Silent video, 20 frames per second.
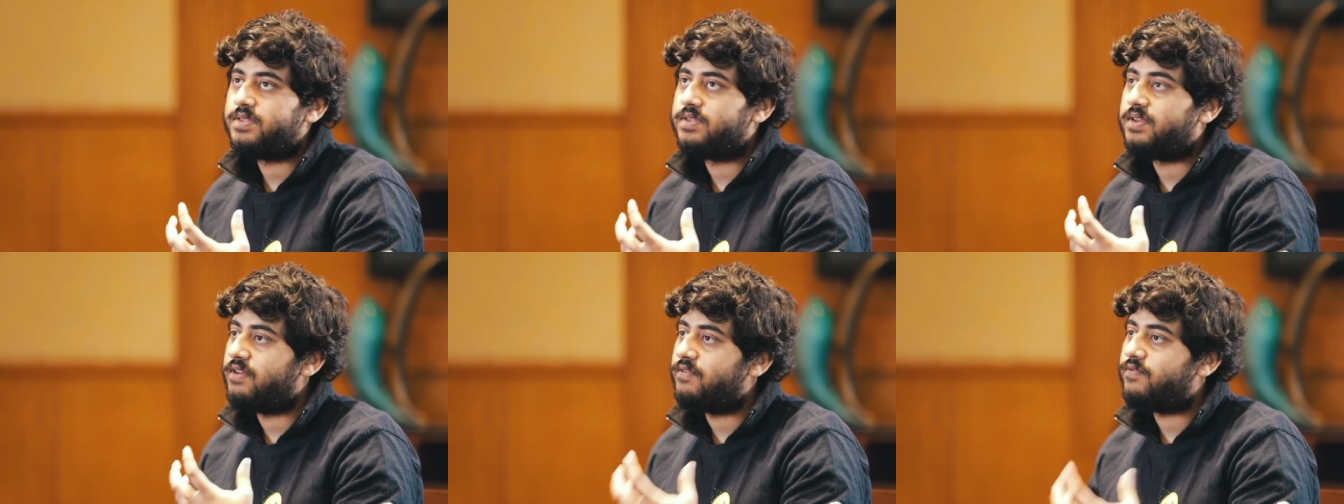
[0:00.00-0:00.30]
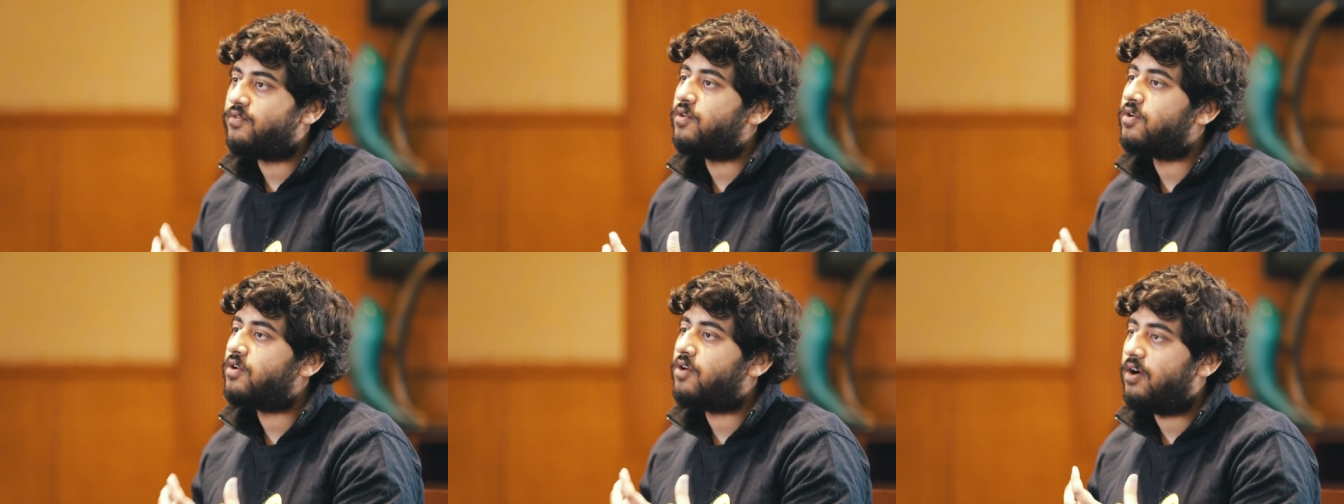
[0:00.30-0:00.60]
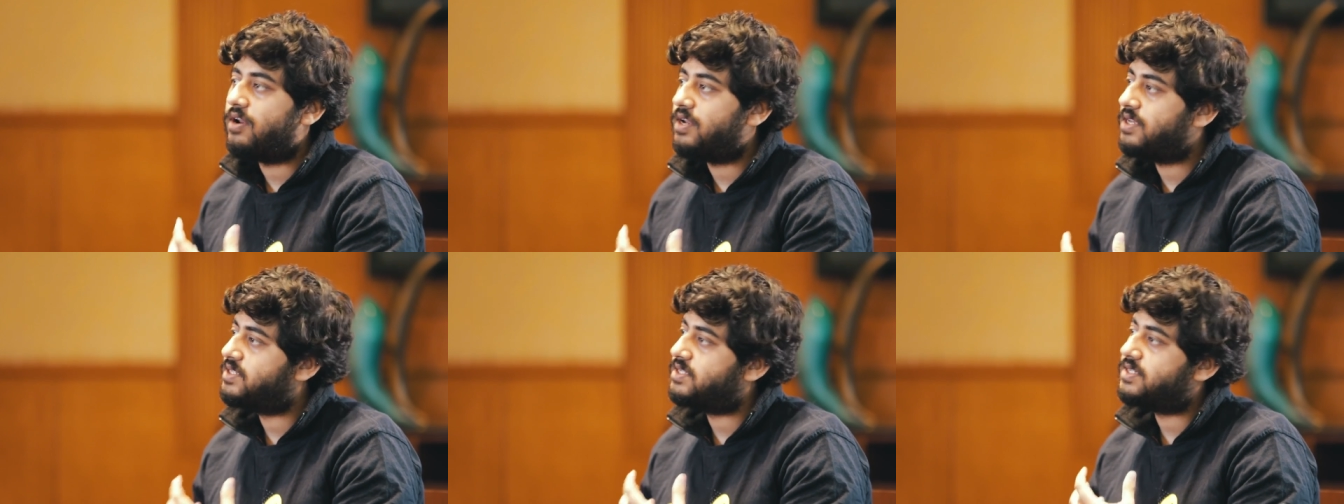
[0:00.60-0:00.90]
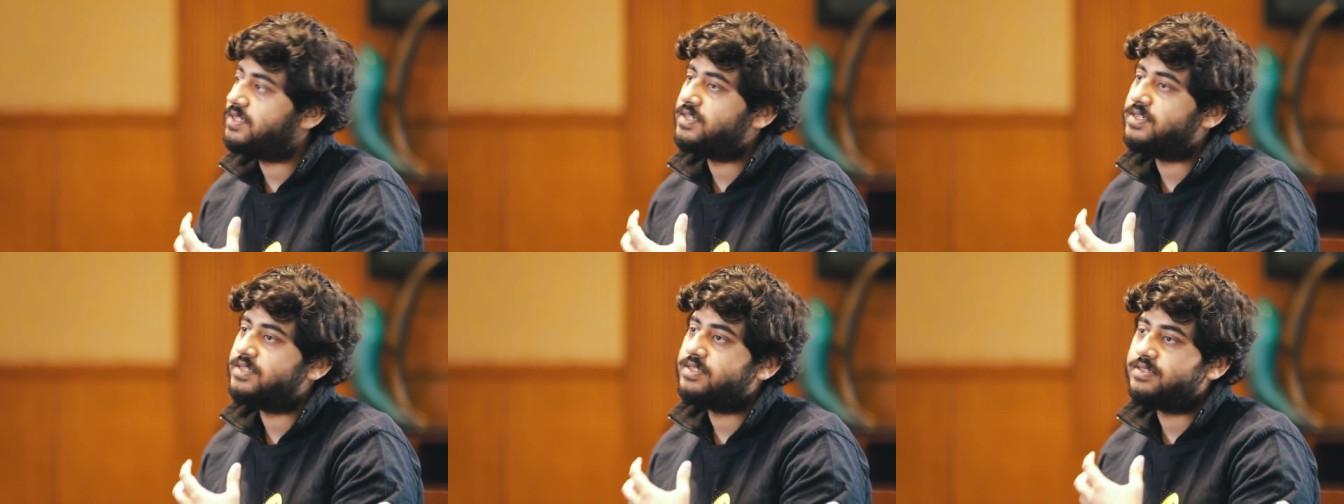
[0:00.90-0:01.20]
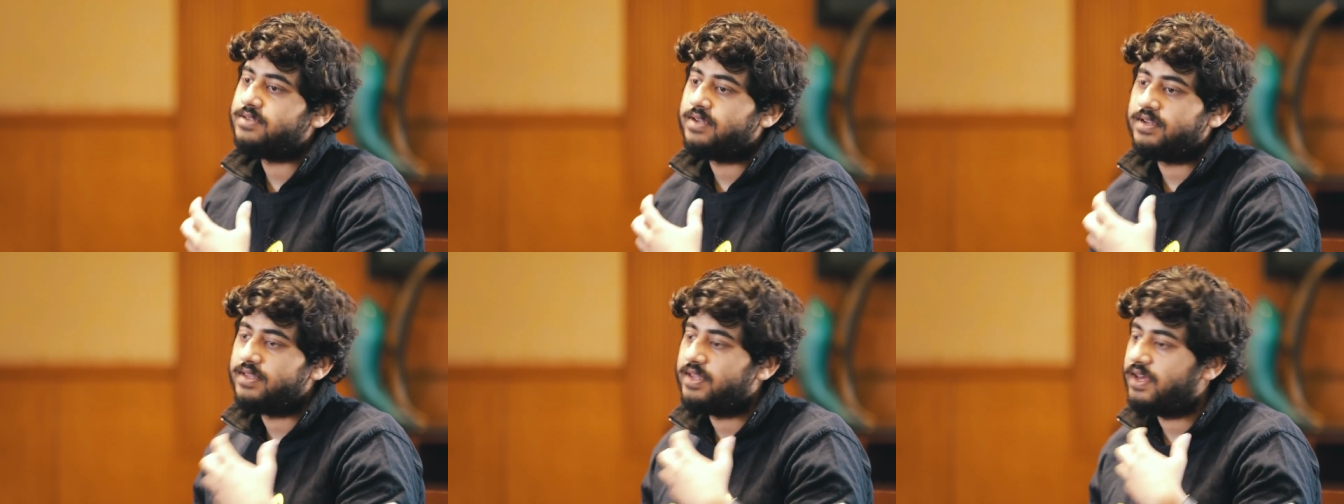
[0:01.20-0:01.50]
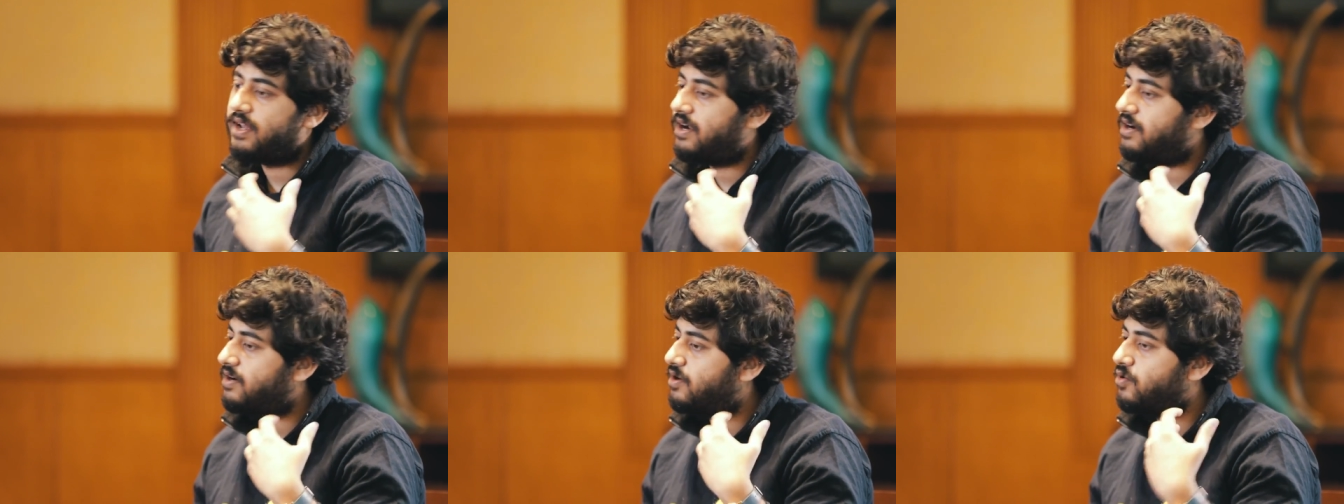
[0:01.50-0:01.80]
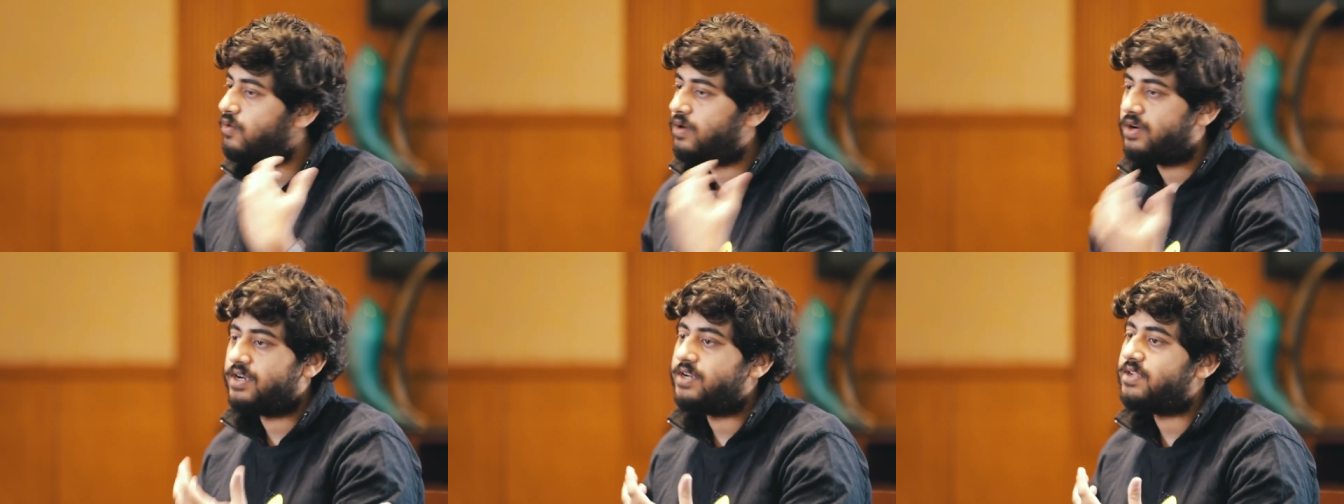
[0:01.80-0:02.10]
three, four colleges and there are
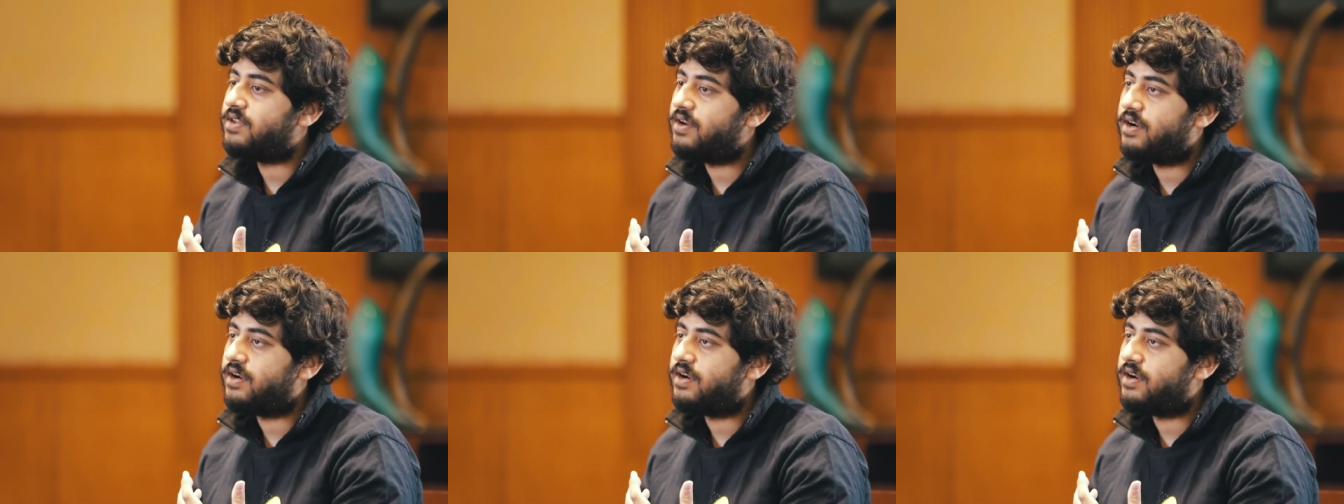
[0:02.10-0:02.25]
200,